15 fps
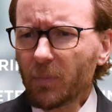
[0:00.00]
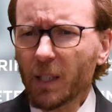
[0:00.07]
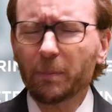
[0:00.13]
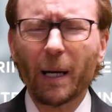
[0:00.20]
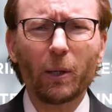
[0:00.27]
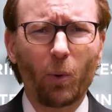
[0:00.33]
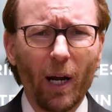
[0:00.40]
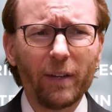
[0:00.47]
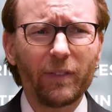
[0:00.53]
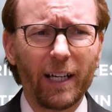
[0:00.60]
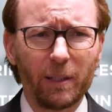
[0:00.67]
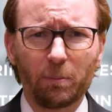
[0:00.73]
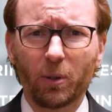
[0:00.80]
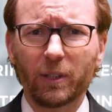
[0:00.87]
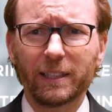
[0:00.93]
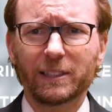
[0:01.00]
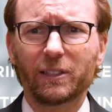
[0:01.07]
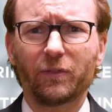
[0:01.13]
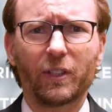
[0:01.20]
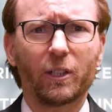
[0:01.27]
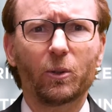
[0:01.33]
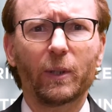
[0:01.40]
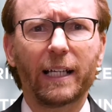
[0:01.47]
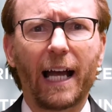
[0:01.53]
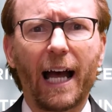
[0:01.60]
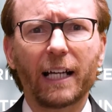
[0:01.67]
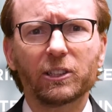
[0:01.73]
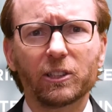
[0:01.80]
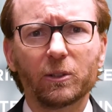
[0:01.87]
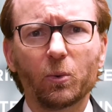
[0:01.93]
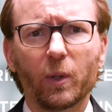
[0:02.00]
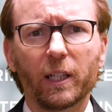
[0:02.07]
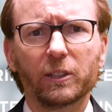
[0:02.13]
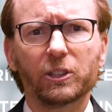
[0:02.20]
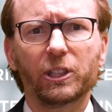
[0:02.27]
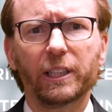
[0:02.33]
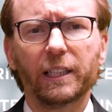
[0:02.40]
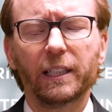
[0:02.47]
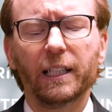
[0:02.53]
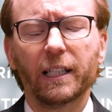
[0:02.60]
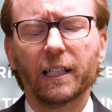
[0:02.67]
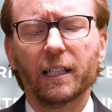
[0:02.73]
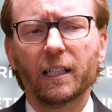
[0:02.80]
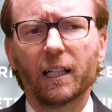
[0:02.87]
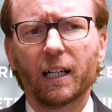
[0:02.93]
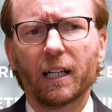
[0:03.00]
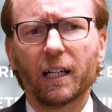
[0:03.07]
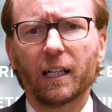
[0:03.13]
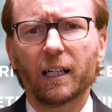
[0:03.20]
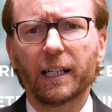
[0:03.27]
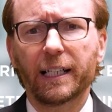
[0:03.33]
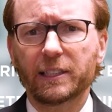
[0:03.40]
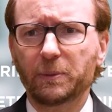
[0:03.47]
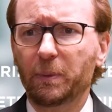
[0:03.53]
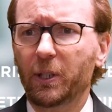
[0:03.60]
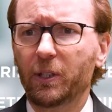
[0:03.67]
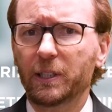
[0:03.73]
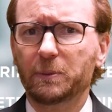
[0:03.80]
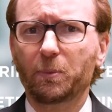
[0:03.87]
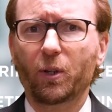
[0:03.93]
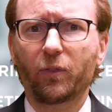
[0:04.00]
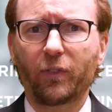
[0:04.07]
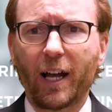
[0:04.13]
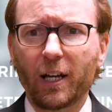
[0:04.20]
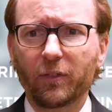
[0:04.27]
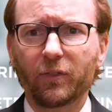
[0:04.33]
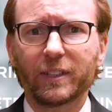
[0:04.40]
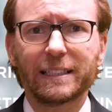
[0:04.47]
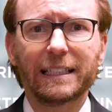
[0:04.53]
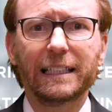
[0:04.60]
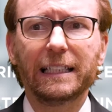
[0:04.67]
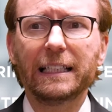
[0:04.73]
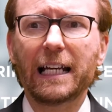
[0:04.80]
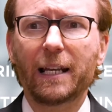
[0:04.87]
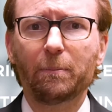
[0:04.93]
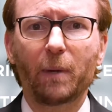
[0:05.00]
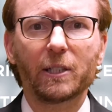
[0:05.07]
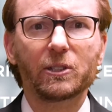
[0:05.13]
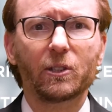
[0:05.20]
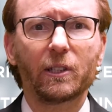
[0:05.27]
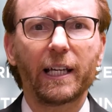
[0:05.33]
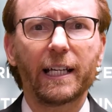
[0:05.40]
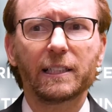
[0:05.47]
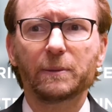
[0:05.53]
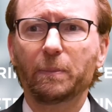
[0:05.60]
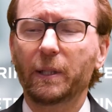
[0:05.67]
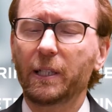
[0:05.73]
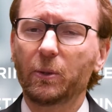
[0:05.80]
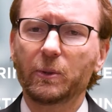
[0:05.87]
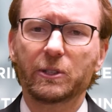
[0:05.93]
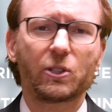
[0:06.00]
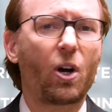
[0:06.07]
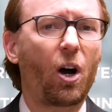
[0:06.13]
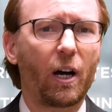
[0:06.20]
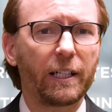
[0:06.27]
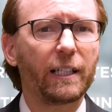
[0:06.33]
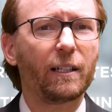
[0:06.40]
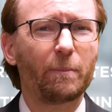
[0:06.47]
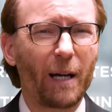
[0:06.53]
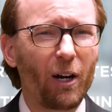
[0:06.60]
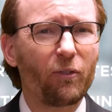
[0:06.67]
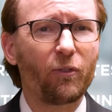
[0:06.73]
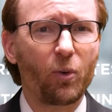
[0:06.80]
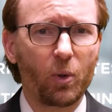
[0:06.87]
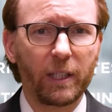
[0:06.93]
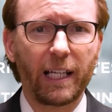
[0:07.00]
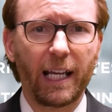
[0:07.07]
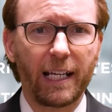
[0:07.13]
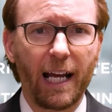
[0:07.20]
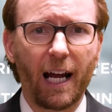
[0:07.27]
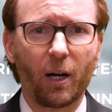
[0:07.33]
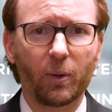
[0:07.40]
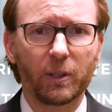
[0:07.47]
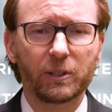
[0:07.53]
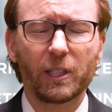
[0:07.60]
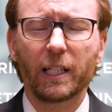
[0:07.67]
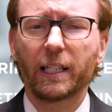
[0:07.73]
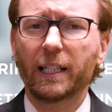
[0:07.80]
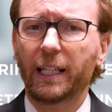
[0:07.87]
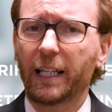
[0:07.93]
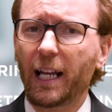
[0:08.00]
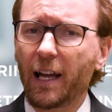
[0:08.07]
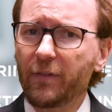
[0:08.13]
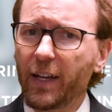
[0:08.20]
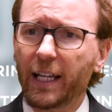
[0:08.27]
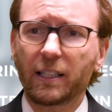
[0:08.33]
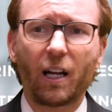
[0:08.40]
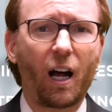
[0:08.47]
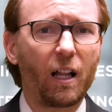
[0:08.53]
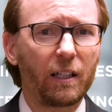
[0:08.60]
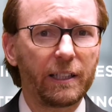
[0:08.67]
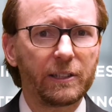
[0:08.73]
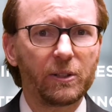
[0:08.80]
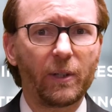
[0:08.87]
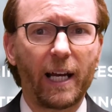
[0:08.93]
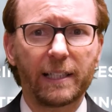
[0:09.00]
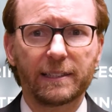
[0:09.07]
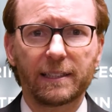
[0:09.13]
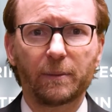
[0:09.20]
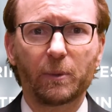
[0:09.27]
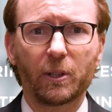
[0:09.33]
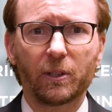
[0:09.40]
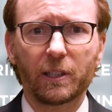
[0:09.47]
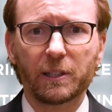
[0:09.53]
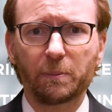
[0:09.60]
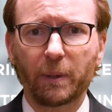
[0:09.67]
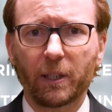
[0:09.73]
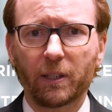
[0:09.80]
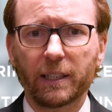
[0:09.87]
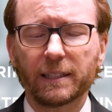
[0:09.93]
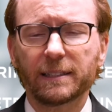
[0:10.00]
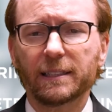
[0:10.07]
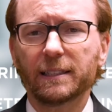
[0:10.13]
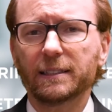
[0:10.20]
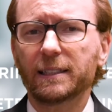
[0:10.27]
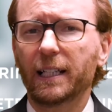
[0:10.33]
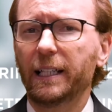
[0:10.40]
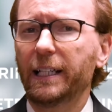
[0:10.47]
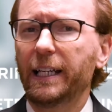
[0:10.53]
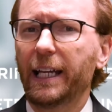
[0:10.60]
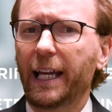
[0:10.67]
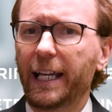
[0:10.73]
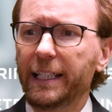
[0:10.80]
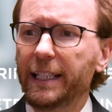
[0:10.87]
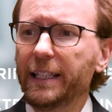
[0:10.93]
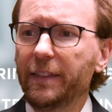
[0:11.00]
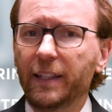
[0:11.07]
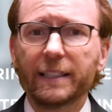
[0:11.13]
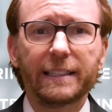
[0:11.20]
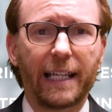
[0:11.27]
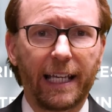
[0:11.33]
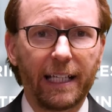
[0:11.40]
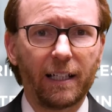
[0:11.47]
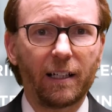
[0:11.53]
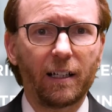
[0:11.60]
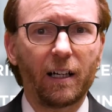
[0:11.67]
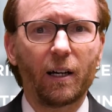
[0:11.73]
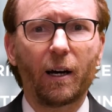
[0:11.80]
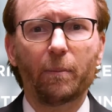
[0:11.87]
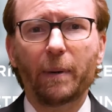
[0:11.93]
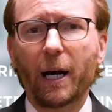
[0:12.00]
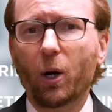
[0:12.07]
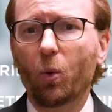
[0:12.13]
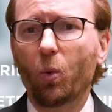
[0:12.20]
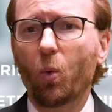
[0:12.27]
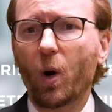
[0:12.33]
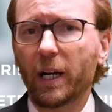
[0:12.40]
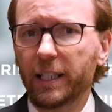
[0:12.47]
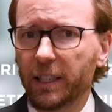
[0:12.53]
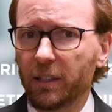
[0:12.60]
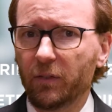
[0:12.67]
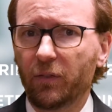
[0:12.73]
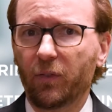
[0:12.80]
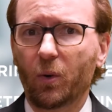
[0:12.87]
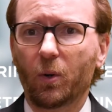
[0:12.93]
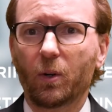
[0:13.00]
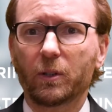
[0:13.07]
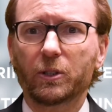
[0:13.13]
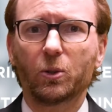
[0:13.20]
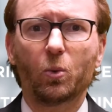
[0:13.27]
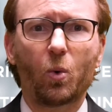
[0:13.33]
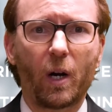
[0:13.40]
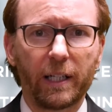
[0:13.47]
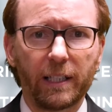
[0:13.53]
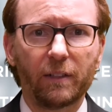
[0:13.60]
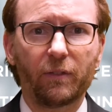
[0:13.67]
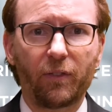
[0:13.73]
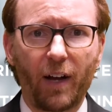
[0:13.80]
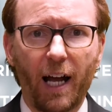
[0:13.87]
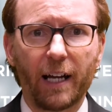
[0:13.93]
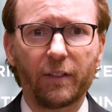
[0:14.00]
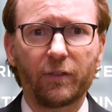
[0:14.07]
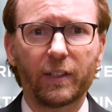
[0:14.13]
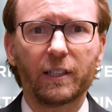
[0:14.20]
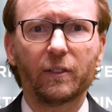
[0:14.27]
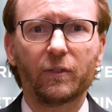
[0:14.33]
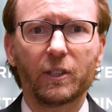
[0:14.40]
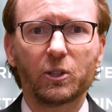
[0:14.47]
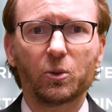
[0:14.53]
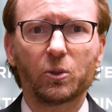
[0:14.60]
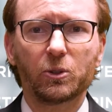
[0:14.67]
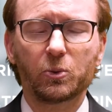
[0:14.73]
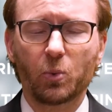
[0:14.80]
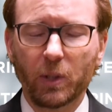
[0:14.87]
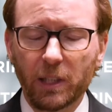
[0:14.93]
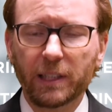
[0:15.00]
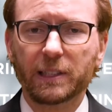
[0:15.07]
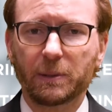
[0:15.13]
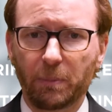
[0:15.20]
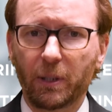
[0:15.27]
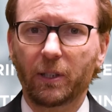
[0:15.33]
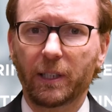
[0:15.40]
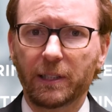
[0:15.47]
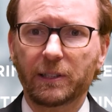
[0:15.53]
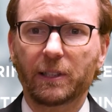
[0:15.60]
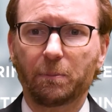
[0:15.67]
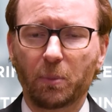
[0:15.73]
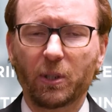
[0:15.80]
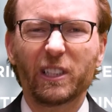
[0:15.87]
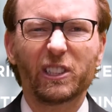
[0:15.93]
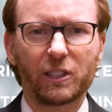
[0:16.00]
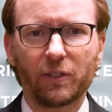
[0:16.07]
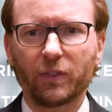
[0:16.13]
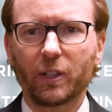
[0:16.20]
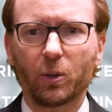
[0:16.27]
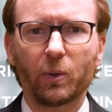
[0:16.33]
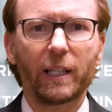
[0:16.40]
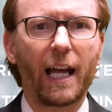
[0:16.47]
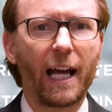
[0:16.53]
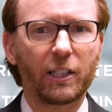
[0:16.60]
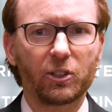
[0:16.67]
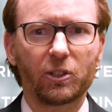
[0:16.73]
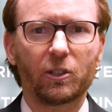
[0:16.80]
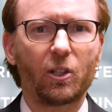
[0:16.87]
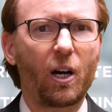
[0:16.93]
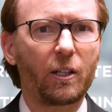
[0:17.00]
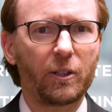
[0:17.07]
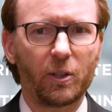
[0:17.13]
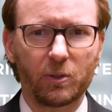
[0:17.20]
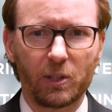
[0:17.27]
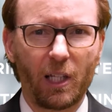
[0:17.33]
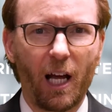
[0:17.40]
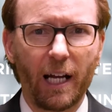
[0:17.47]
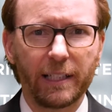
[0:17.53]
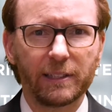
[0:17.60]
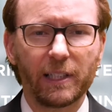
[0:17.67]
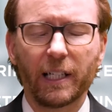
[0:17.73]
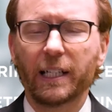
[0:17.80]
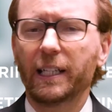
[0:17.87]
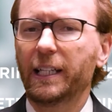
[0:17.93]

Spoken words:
My wife had pretty severe reaction where she experienced profound fatigue and muscle aches, but it was gone in about 48 hours. And I've had colleagues who had similar experiences. And in the data, about 1 in 4 to 1 in 5 individuals will experience a pretty severe reaction along those lines.